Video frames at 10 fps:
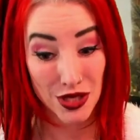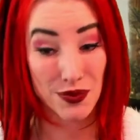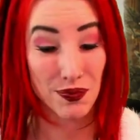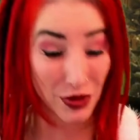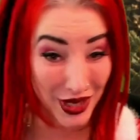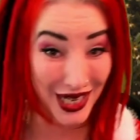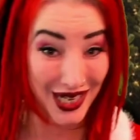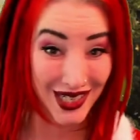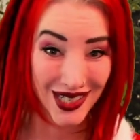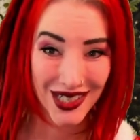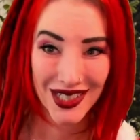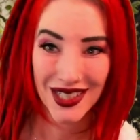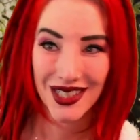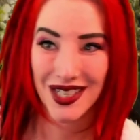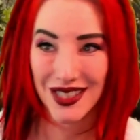pre
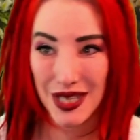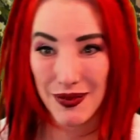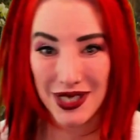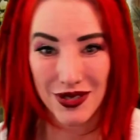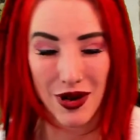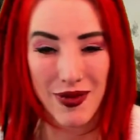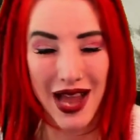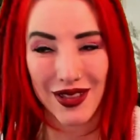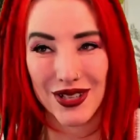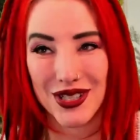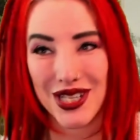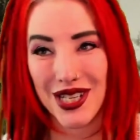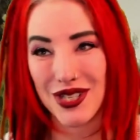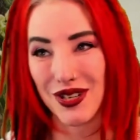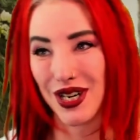TV's Throwback Thursday
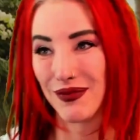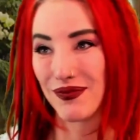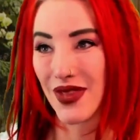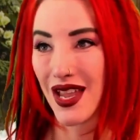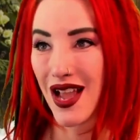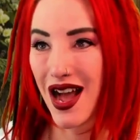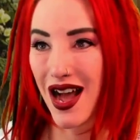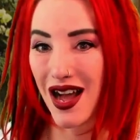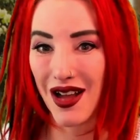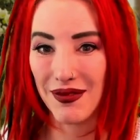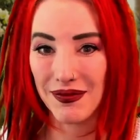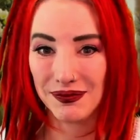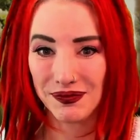stream, had